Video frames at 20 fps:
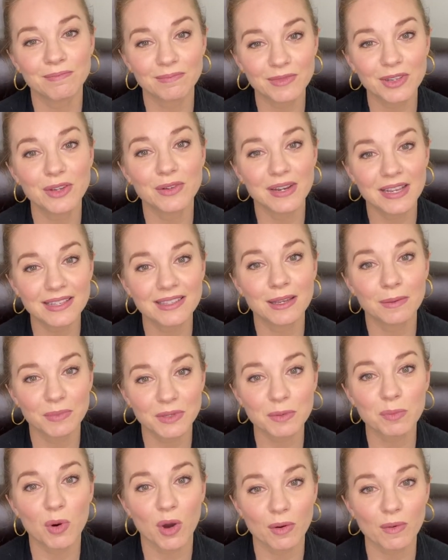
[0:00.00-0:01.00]
You need some
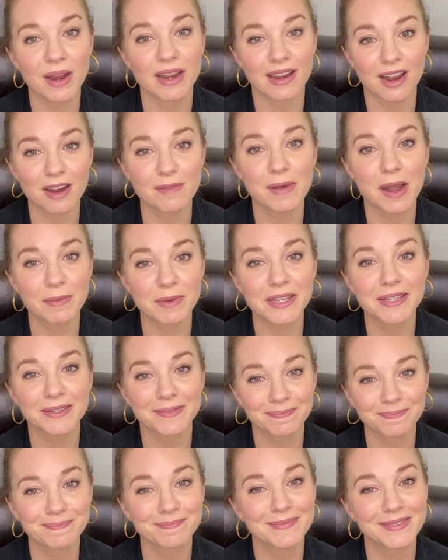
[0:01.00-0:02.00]
support right now,
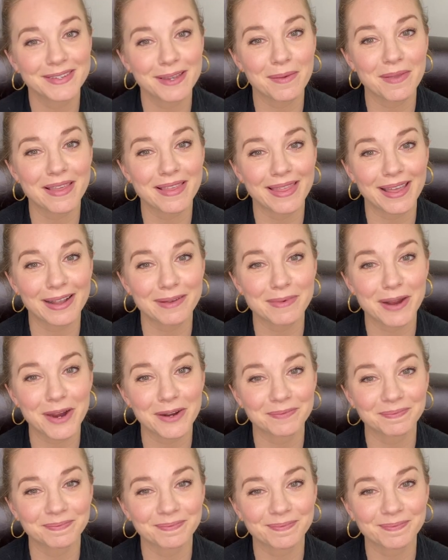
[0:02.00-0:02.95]
mamas. Something to think about.